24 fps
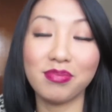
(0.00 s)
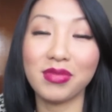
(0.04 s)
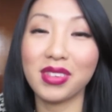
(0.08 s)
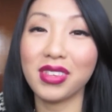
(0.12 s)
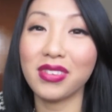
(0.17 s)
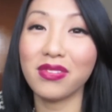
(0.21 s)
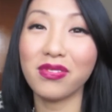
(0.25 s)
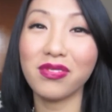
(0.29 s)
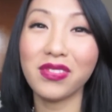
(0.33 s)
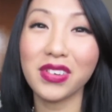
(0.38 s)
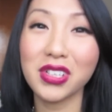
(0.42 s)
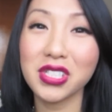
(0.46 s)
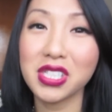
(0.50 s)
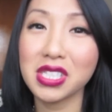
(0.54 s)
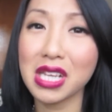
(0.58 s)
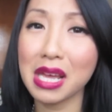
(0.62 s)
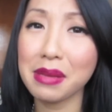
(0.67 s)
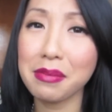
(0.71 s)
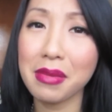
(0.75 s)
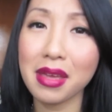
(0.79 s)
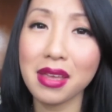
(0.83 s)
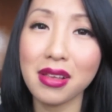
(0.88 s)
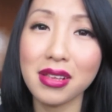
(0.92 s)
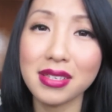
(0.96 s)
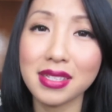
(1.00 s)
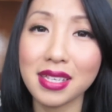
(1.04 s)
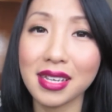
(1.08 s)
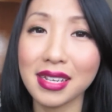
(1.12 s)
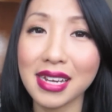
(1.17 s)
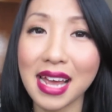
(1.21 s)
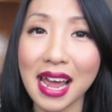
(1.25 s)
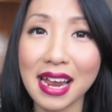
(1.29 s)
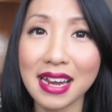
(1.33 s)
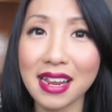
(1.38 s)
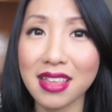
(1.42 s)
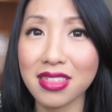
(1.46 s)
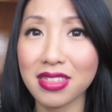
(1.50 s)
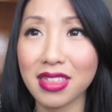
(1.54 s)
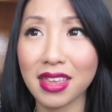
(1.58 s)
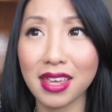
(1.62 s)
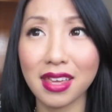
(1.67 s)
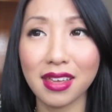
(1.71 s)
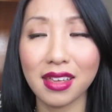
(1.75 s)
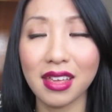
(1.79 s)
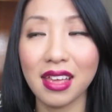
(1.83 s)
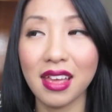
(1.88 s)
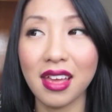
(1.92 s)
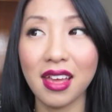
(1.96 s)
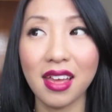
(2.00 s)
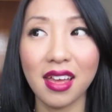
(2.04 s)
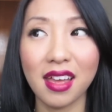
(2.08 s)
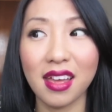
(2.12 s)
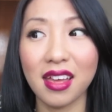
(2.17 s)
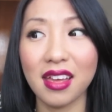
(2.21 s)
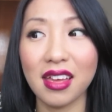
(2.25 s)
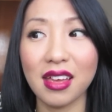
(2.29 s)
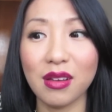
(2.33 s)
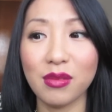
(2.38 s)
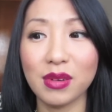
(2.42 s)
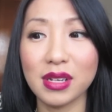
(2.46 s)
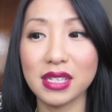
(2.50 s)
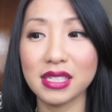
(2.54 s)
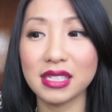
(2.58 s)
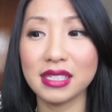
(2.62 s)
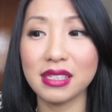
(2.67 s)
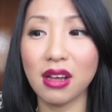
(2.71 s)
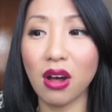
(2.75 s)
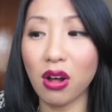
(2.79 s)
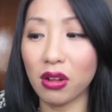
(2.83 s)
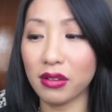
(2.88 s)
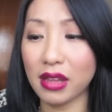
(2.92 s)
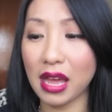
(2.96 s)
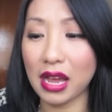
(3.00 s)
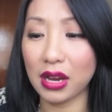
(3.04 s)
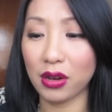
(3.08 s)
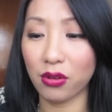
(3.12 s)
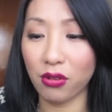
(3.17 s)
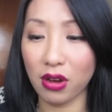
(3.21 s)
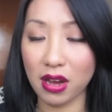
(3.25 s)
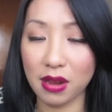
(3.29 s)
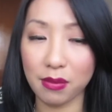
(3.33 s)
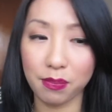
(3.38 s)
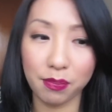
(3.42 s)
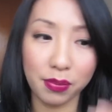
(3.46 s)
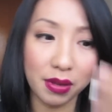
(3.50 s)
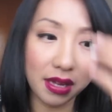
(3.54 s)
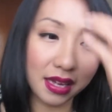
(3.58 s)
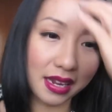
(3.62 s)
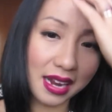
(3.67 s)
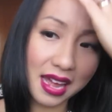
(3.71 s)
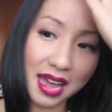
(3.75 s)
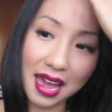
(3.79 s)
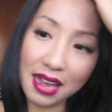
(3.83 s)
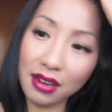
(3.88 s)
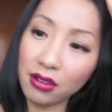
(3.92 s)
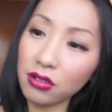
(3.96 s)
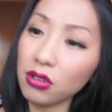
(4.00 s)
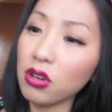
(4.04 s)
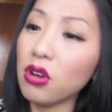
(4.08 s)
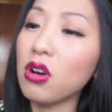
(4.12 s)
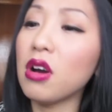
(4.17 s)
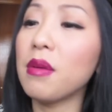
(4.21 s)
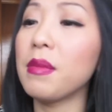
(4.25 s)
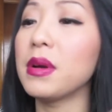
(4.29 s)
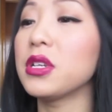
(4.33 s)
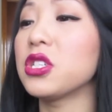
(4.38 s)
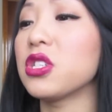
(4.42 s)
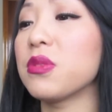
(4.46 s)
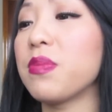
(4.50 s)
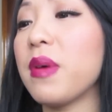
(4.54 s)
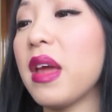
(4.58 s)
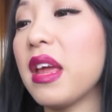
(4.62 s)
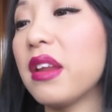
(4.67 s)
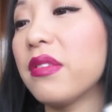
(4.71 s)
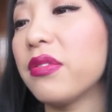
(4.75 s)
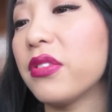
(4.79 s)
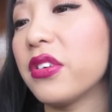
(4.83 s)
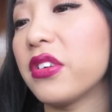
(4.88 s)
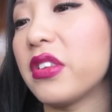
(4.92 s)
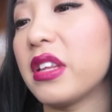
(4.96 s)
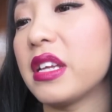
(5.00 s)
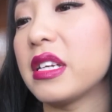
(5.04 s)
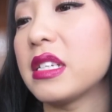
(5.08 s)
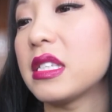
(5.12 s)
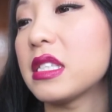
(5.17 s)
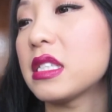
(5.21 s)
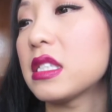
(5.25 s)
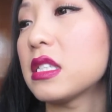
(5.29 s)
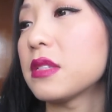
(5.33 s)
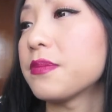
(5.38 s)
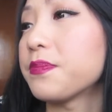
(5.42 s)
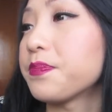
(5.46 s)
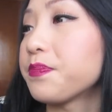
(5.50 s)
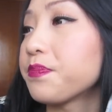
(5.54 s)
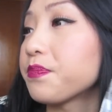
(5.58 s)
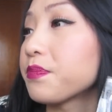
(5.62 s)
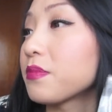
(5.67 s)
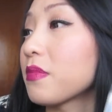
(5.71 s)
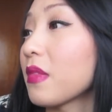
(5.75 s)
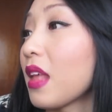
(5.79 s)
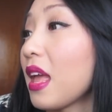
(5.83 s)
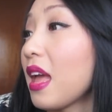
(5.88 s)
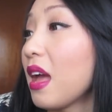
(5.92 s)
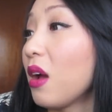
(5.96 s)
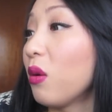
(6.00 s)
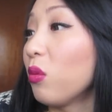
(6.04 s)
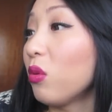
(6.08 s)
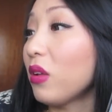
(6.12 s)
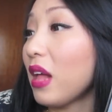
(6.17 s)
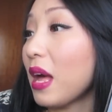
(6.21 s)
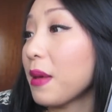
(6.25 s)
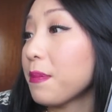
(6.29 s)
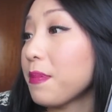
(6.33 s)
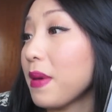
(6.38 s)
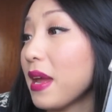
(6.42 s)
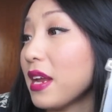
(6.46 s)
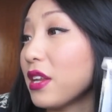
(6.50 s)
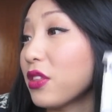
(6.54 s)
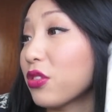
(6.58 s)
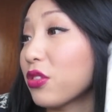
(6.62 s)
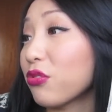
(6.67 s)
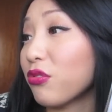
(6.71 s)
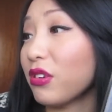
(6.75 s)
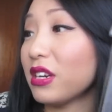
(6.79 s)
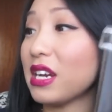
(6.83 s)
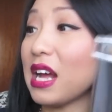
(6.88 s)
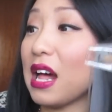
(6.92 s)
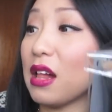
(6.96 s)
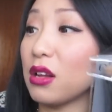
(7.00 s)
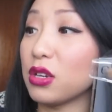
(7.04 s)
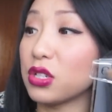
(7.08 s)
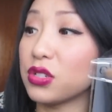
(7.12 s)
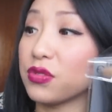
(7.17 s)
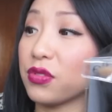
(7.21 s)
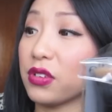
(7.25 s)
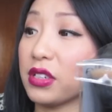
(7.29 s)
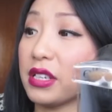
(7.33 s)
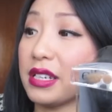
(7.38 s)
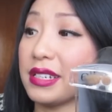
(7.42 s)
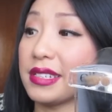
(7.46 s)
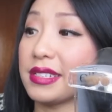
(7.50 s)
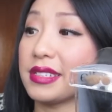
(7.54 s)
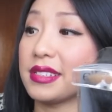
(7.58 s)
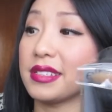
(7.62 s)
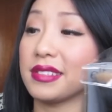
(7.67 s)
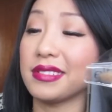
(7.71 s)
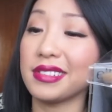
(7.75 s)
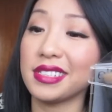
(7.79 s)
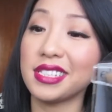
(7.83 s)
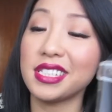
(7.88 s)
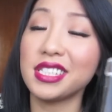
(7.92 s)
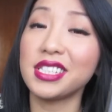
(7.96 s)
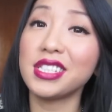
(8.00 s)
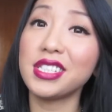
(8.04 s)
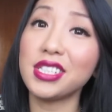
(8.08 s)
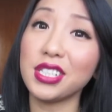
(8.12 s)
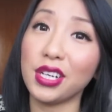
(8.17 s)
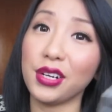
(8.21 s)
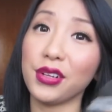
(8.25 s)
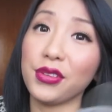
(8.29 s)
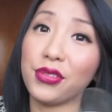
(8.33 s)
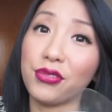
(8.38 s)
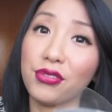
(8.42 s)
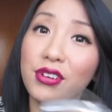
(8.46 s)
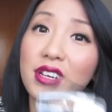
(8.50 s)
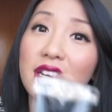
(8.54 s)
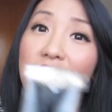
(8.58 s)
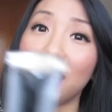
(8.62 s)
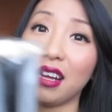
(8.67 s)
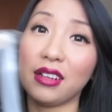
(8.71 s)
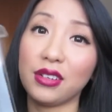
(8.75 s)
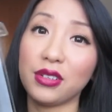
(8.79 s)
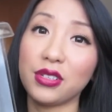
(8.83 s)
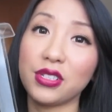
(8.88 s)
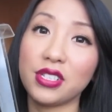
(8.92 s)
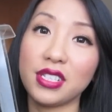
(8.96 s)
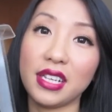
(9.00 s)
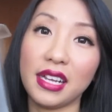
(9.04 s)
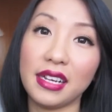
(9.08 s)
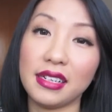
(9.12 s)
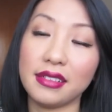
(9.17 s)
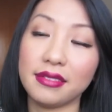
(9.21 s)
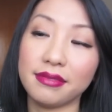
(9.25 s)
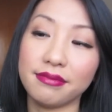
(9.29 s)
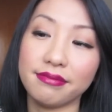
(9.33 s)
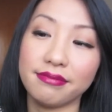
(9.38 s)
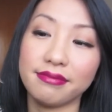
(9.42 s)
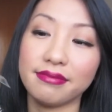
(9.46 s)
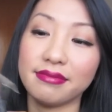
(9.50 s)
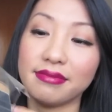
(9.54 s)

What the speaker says: first time I used it, I didn't think it was all that great, but I don't know how much I paid for this. Well, I paid $3 for this. Still $3, and